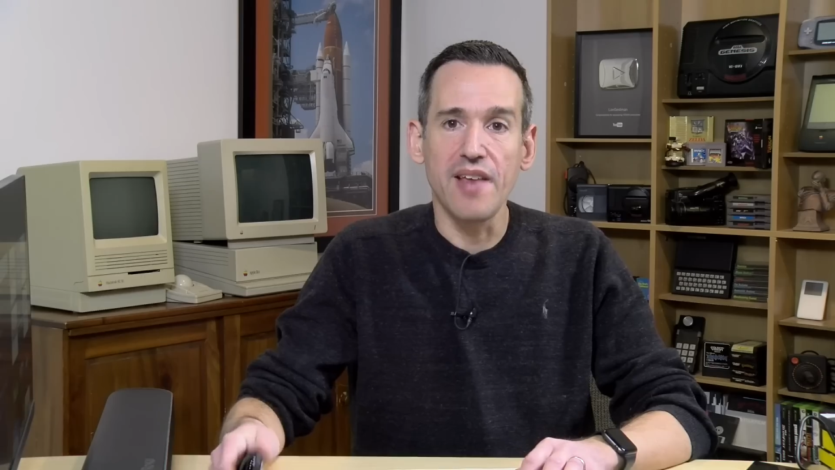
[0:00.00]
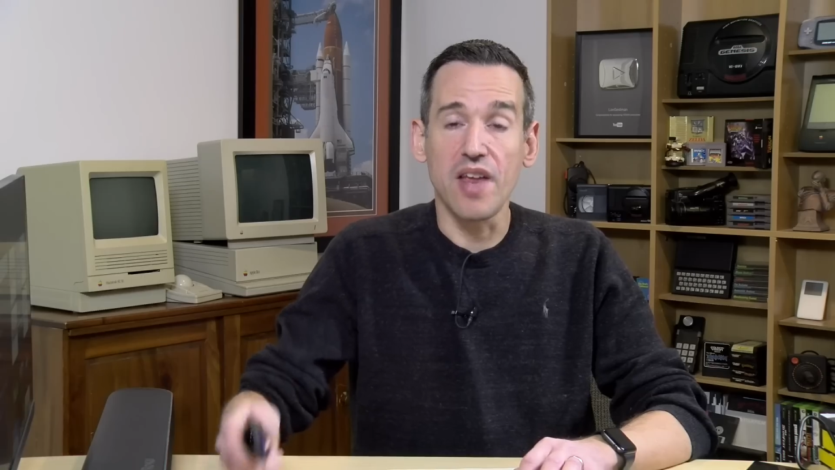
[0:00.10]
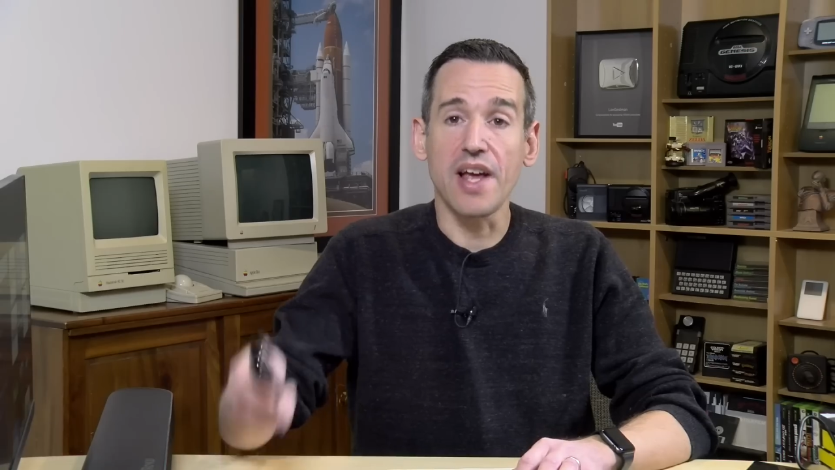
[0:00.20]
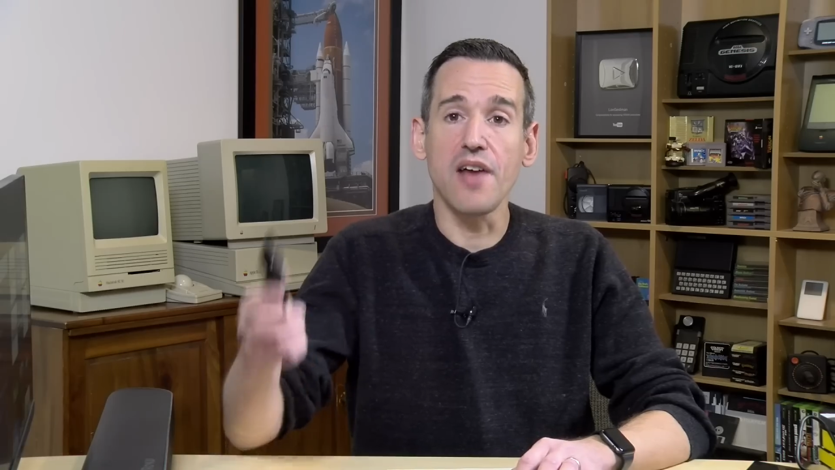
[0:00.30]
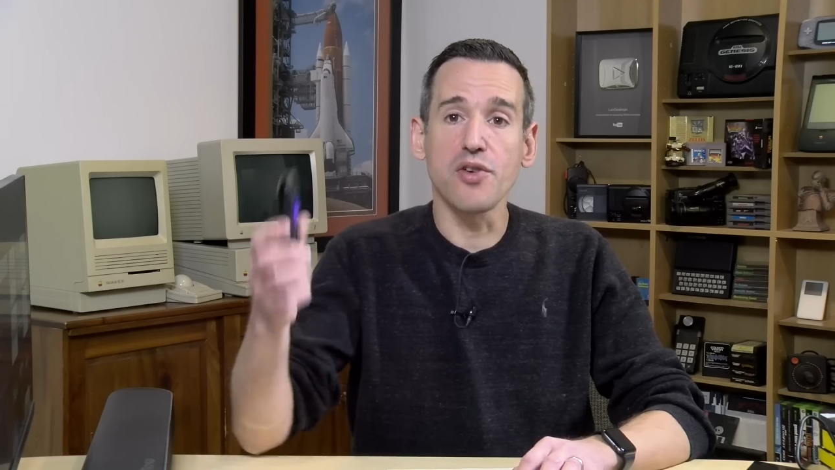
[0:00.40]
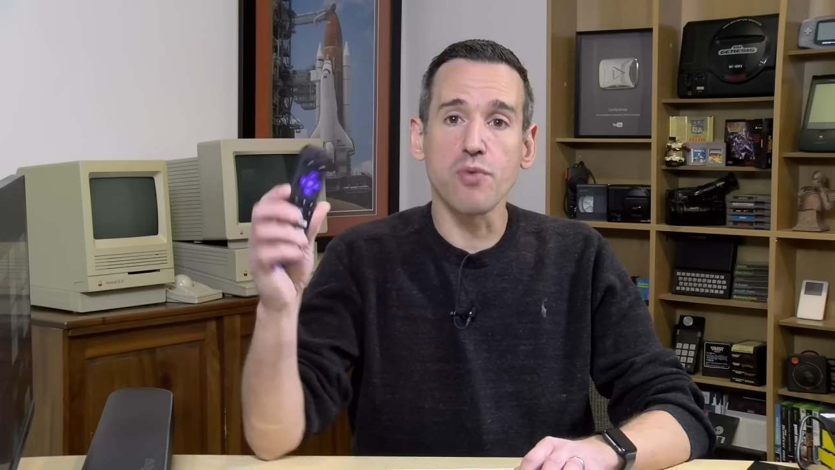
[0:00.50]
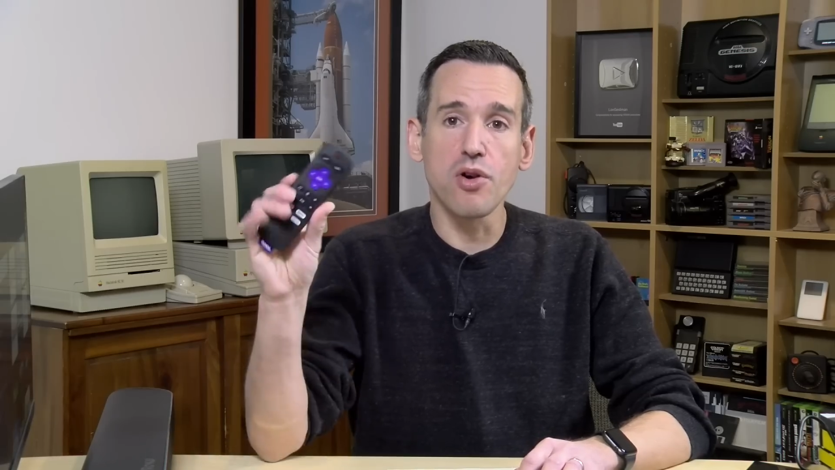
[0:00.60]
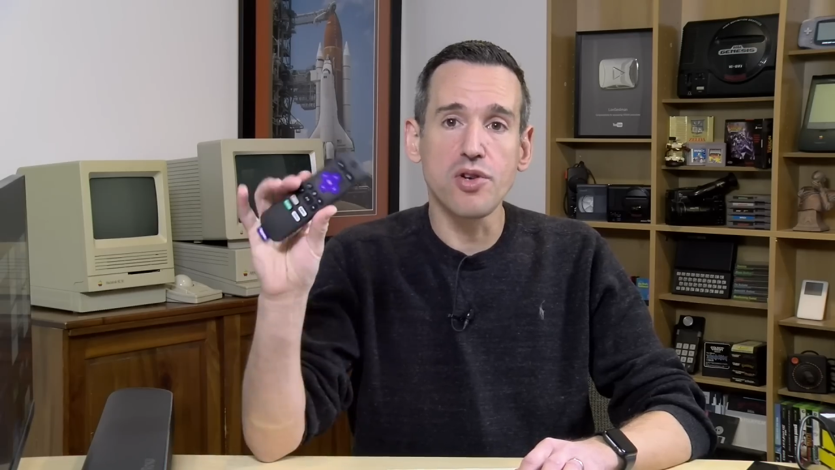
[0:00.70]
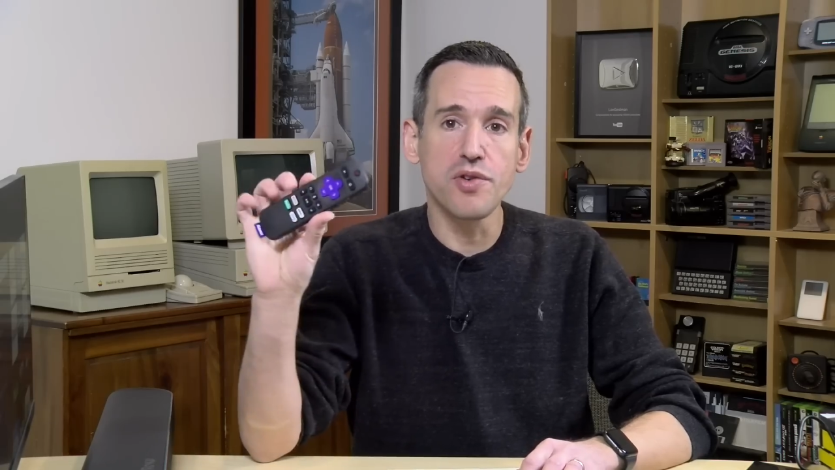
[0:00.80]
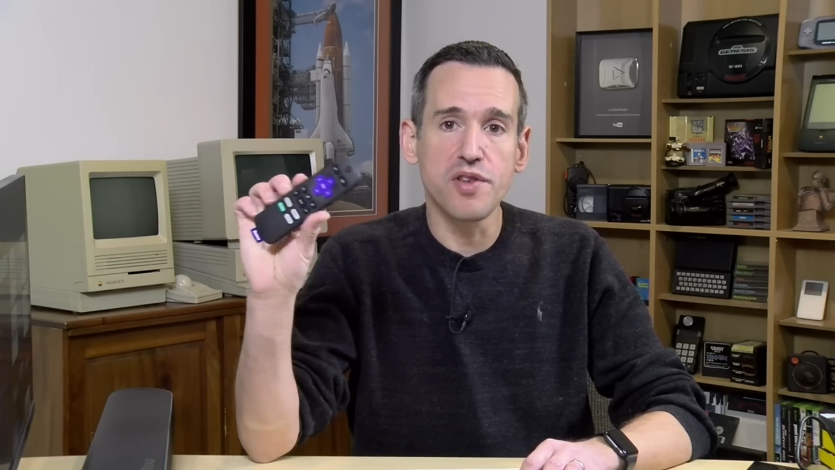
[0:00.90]
And like other
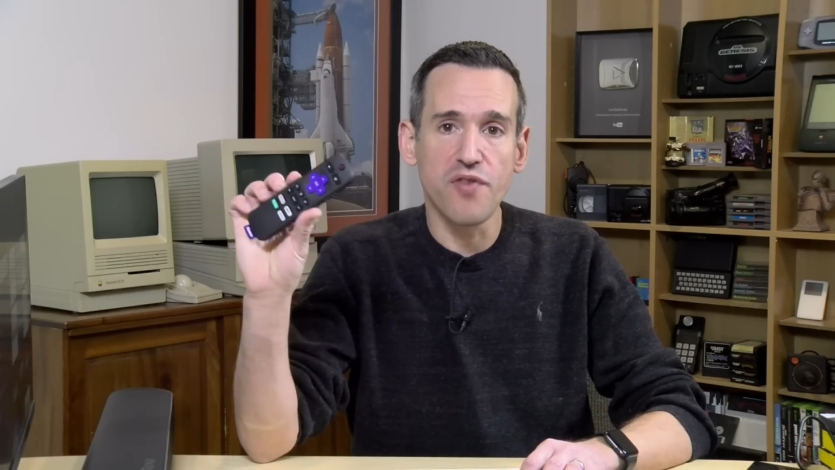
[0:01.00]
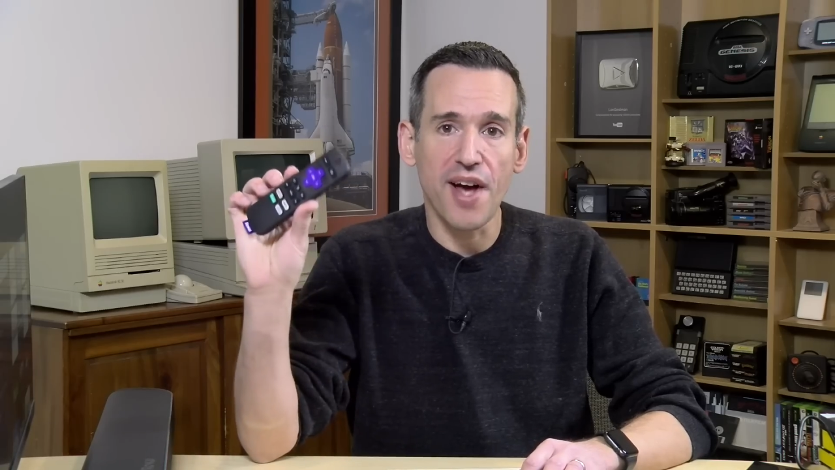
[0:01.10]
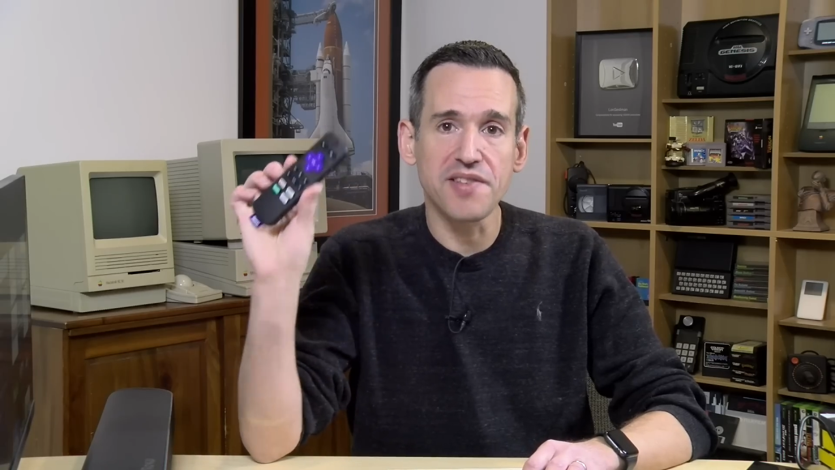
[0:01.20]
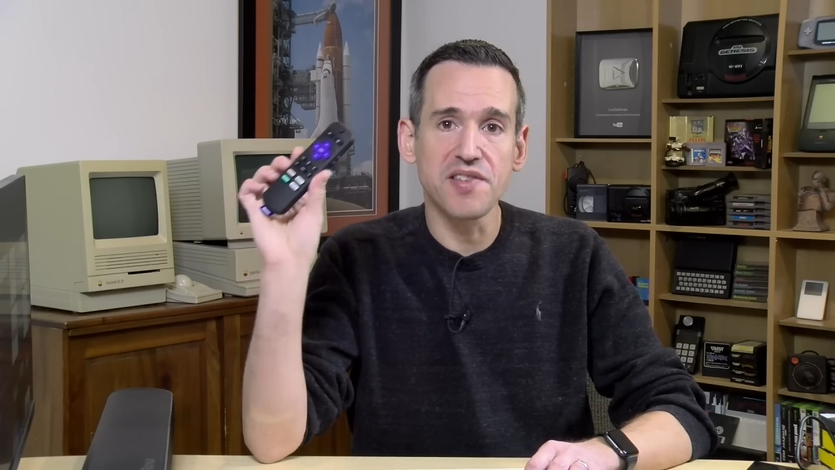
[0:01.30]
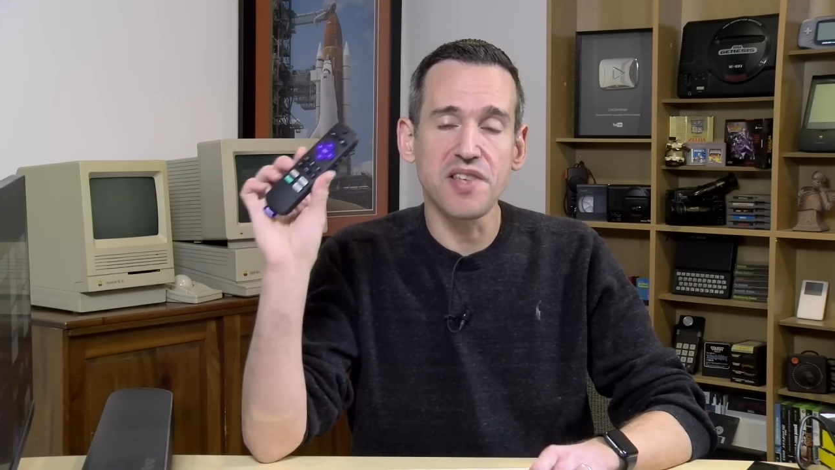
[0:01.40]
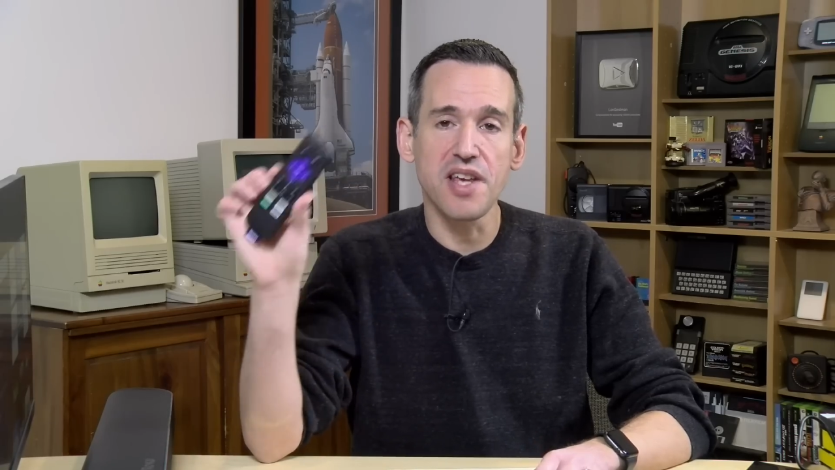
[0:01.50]
Roku devices,